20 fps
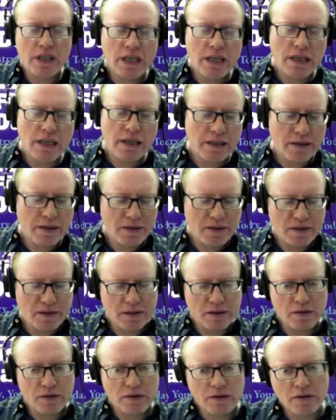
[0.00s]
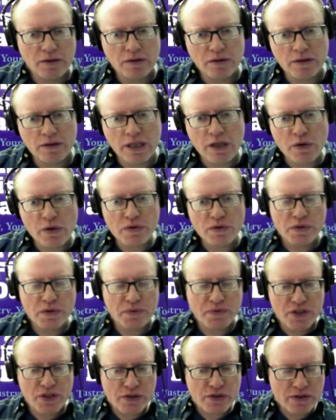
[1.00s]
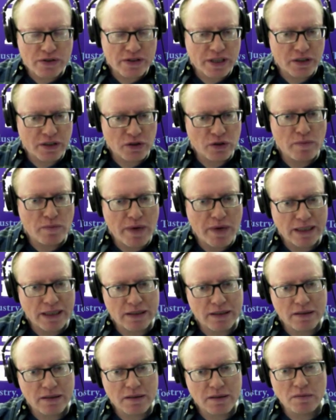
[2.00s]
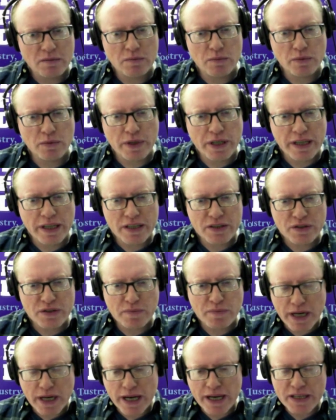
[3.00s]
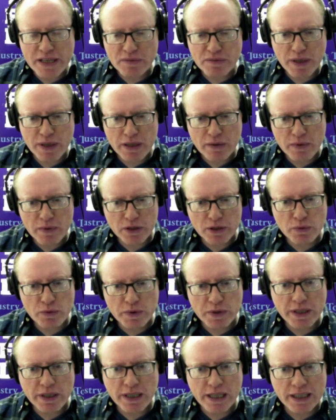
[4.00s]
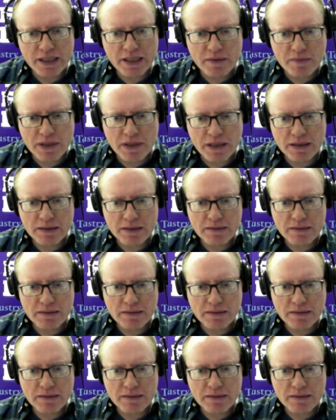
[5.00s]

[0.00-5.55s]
the EU officials that you met, were they surprised by what you were telling them?